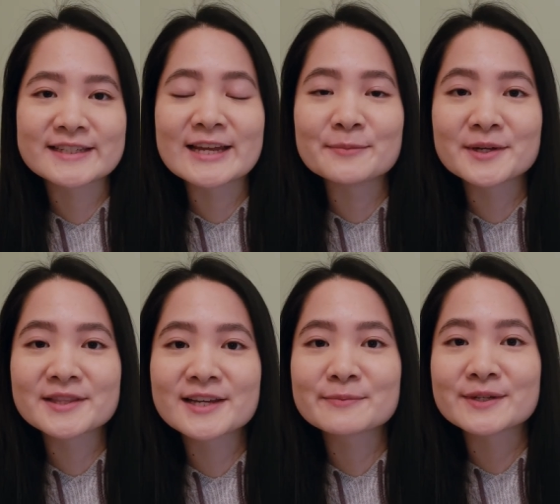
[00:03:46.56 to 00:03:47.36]
say about
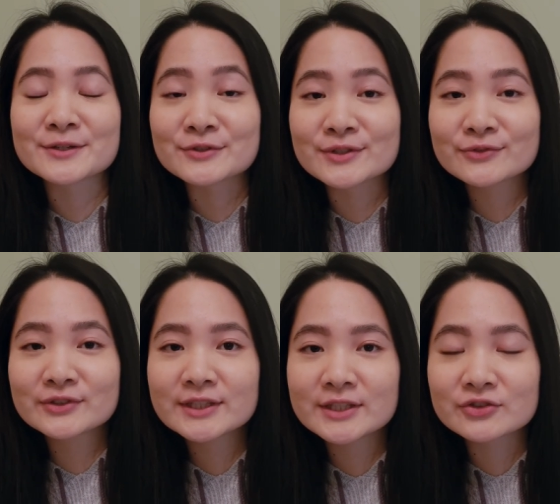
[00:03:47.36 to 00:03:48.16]
that but it was
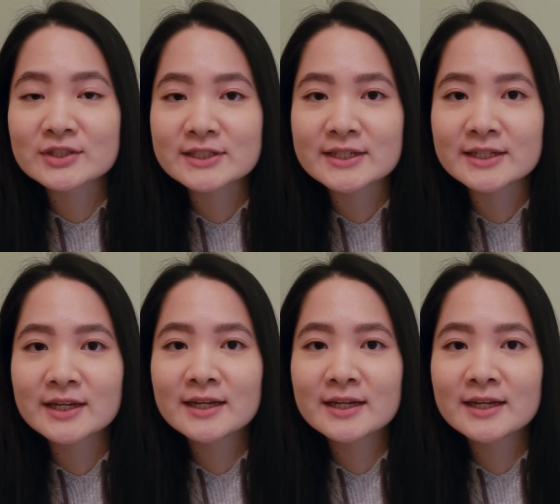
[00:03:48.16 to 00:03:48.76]
really interesting